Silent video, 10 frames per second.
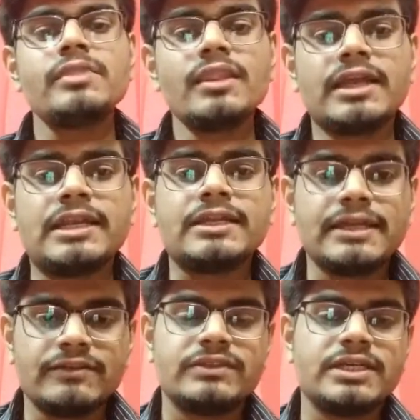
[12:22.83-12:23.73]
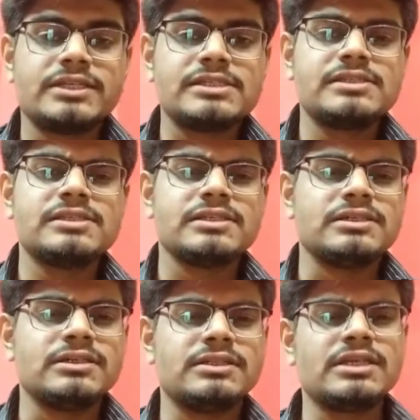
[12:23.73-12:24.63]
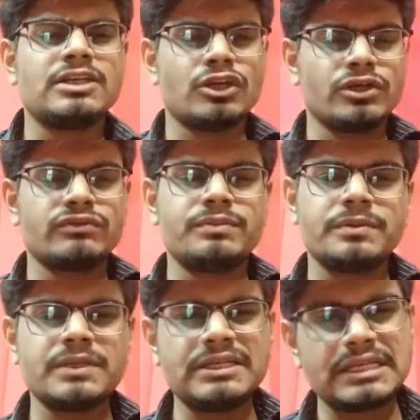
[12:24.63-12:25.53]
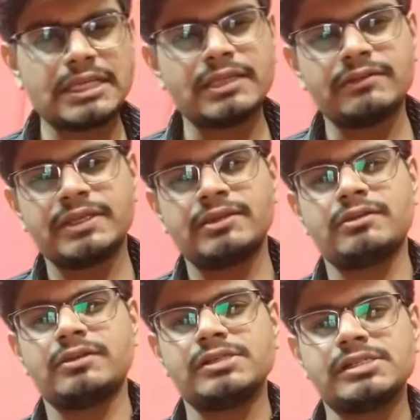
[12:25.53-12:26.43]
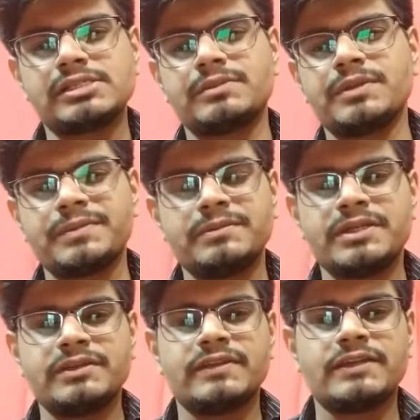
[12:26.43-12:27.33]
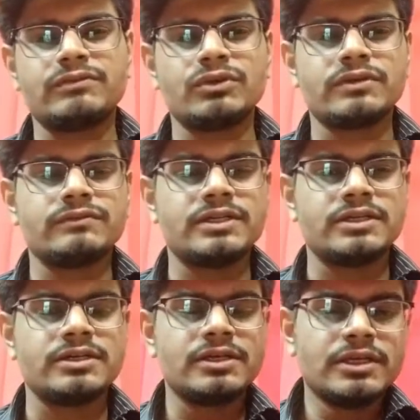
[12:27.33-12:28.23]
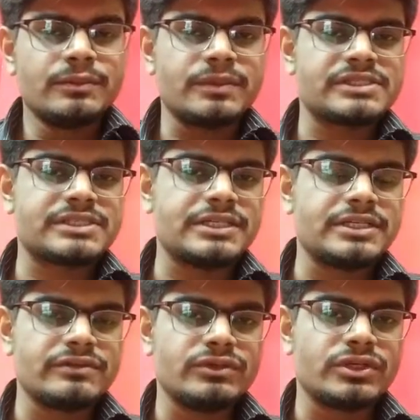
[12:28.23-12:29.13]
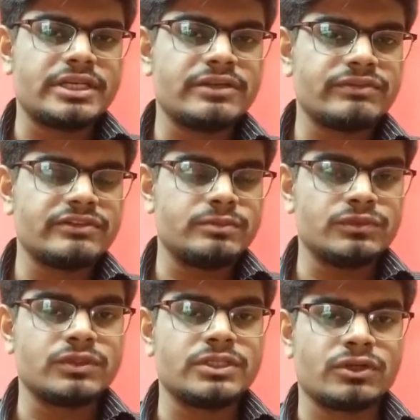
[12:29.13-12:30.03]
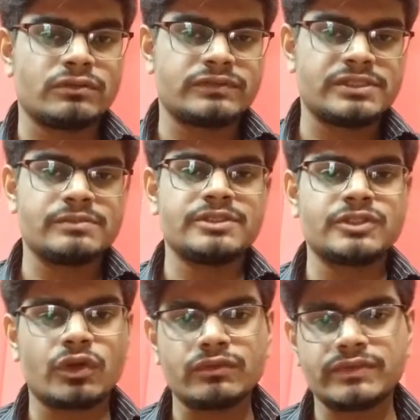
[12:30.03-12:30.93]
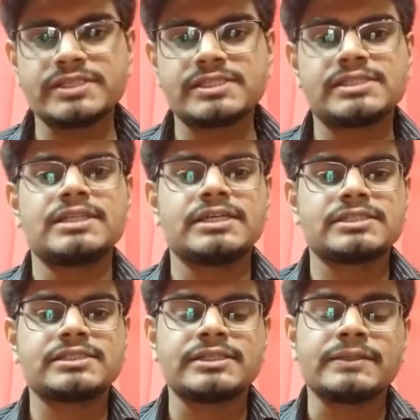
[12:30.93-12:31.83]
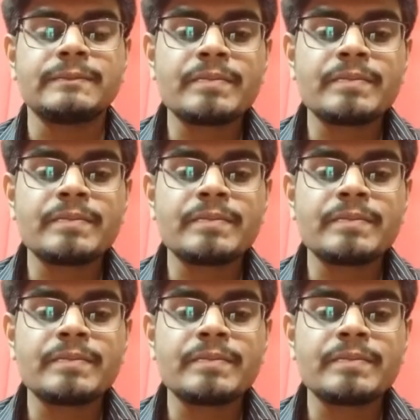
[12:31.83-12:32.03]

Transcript: And if there are a lot of people, it can even some people may even have to give the personal interview on day 5 before the conference, but the conference is the last thing.